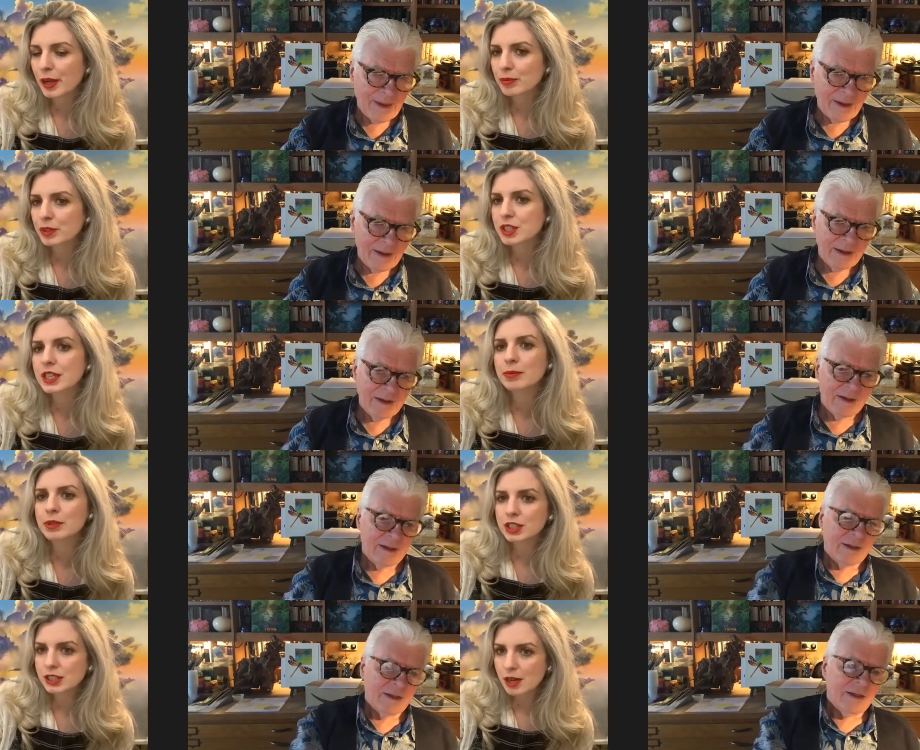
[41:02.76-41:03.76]
Speaker 1: them. Do
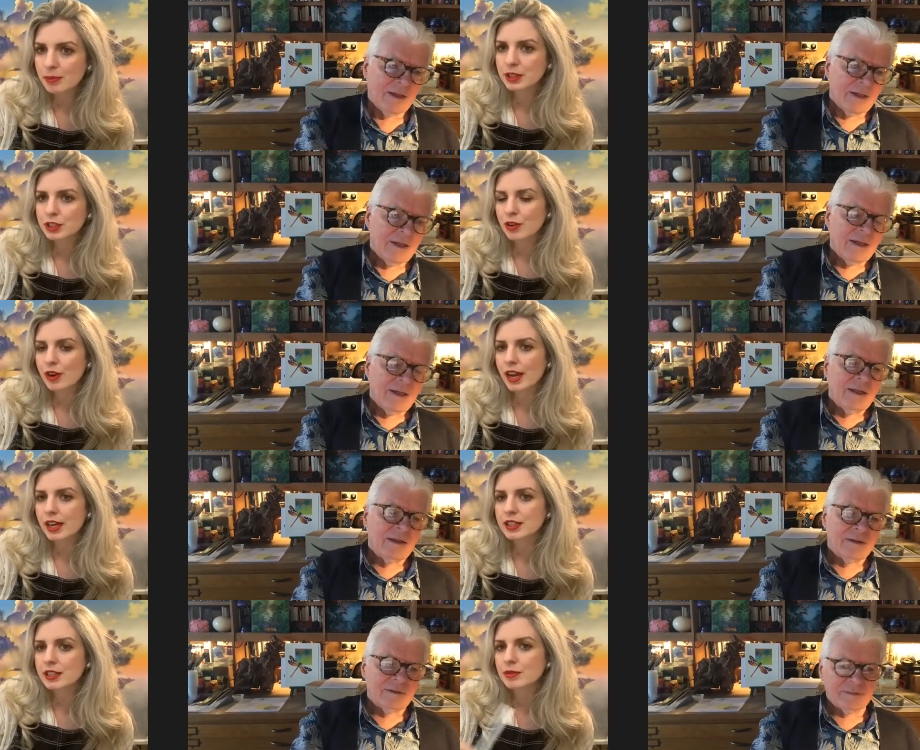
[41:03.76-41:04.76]
images come into your
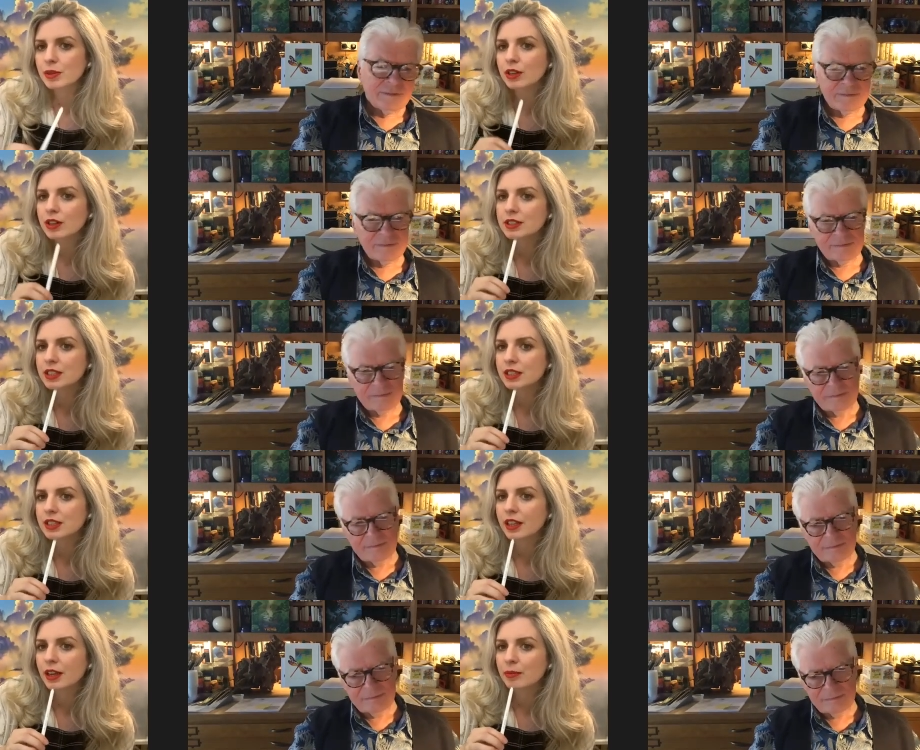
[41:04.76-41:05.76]
head or you're
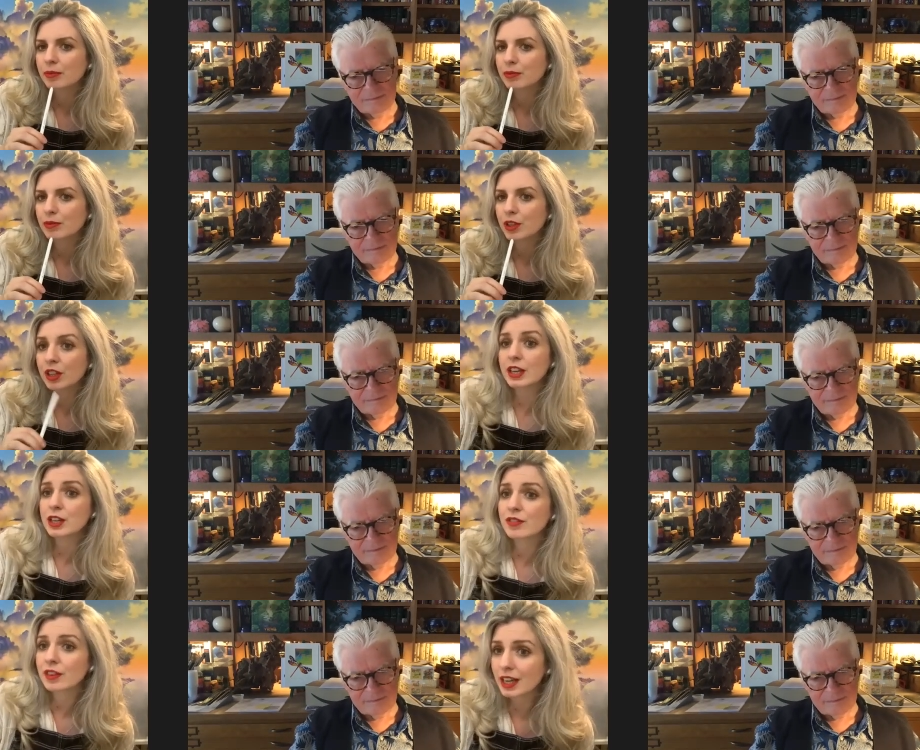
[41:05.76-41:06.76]
listening to them that
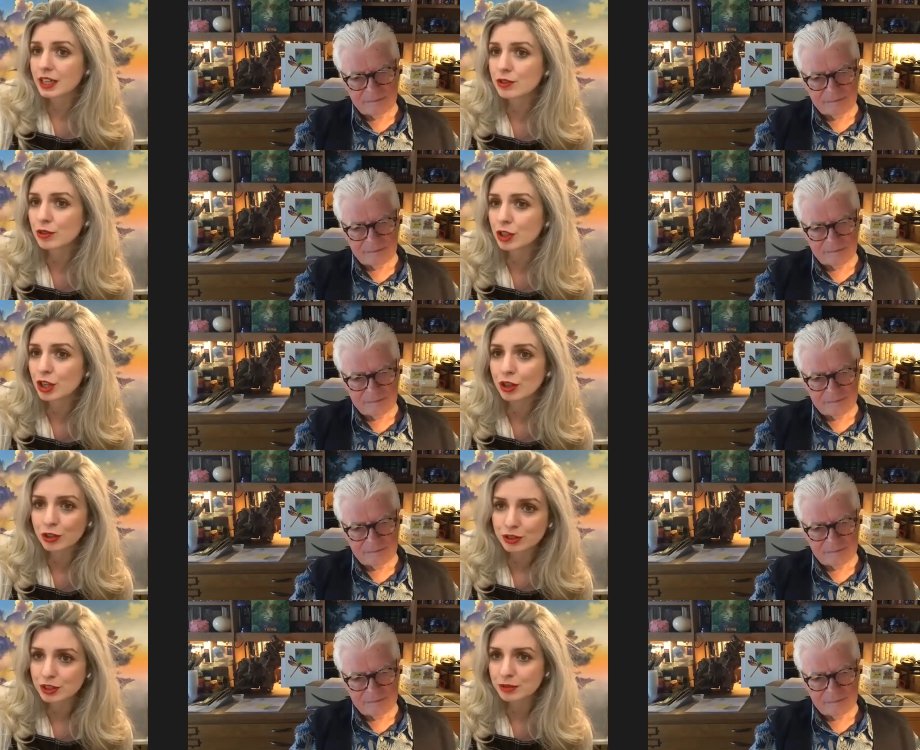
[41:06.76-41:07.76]
then you've later on
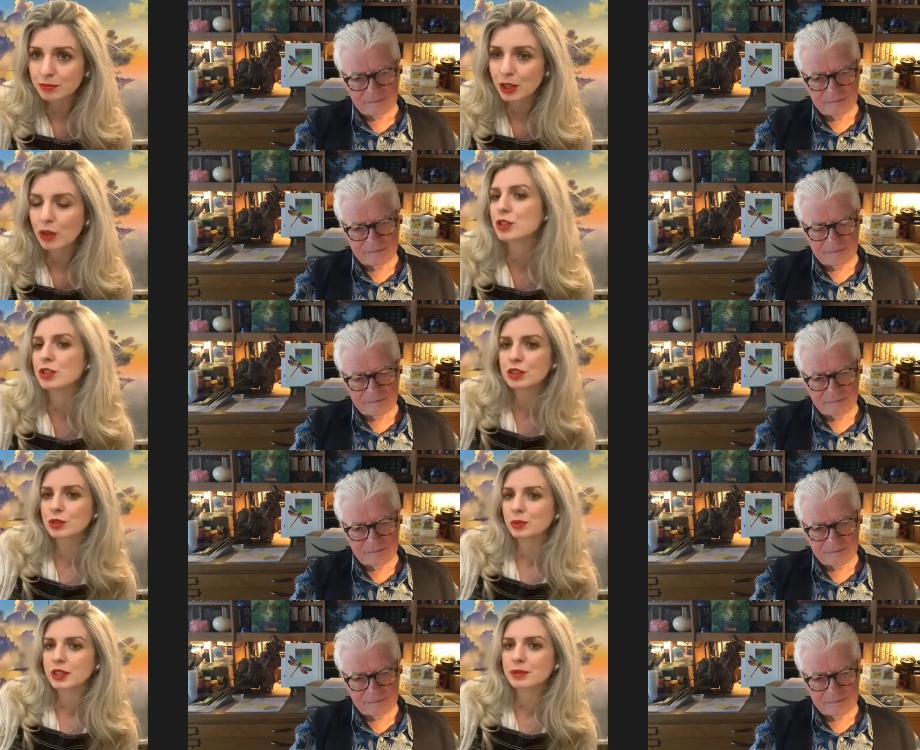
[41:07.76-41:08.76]
used because you
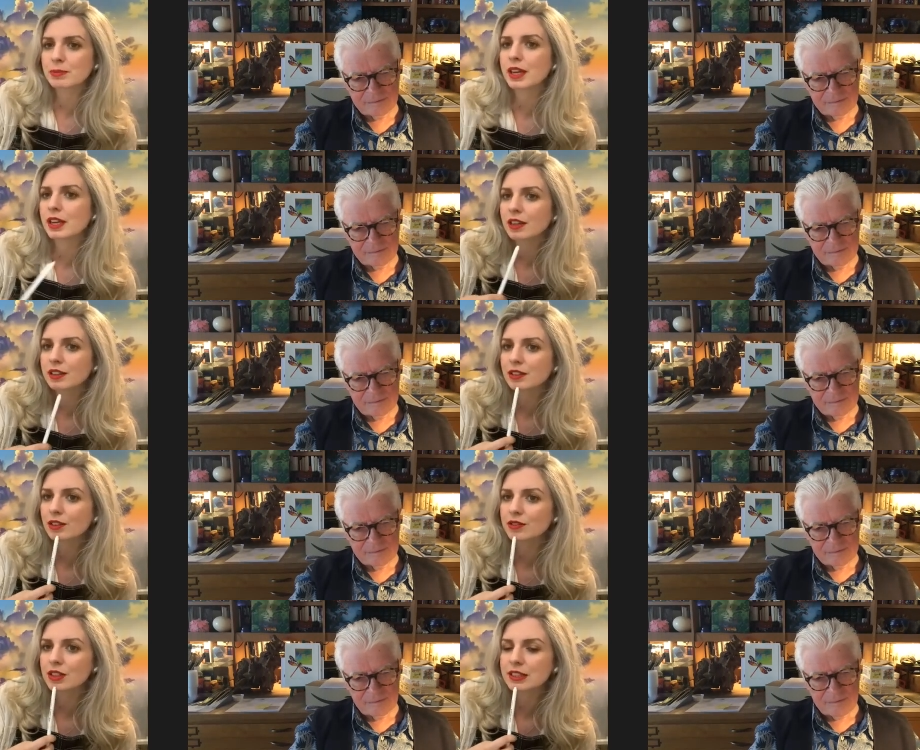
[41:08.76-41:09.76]
just wanted to make it
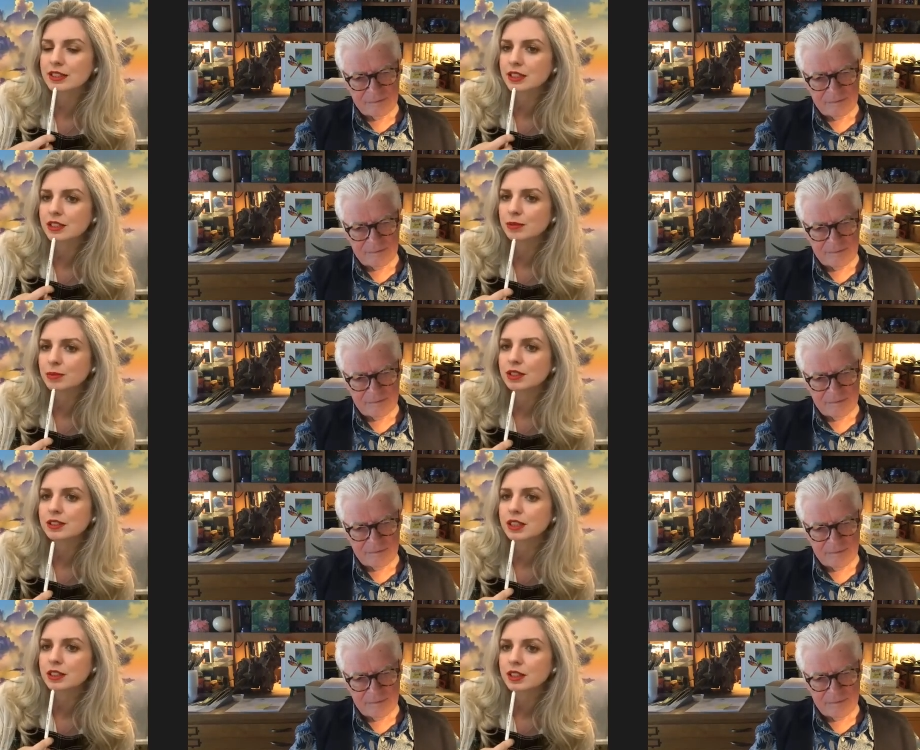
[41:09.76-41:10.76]
after listening to the
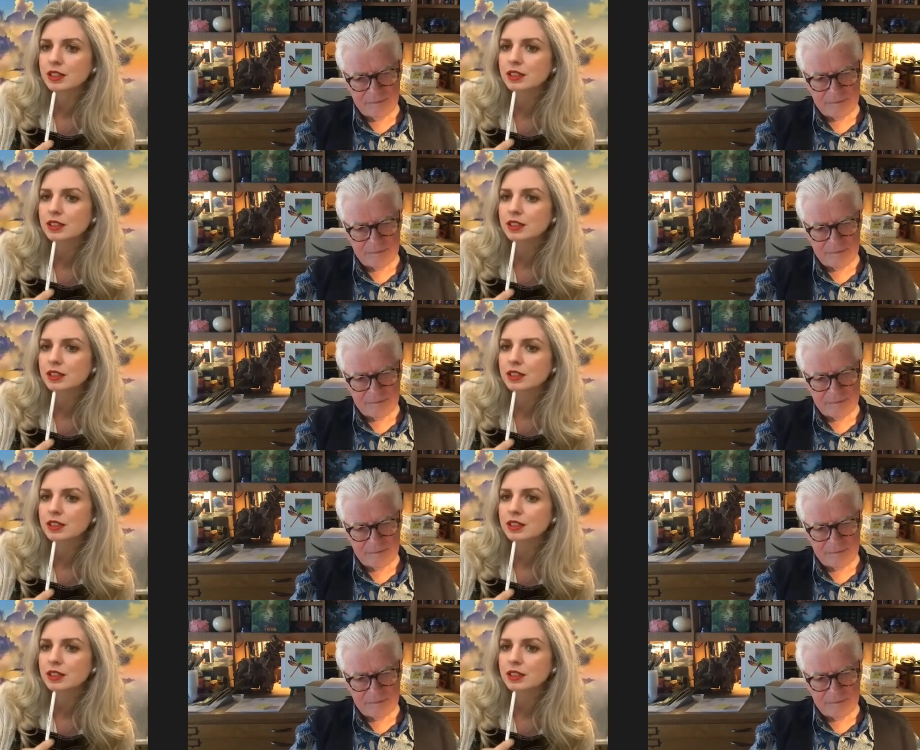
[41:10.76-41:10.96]
music?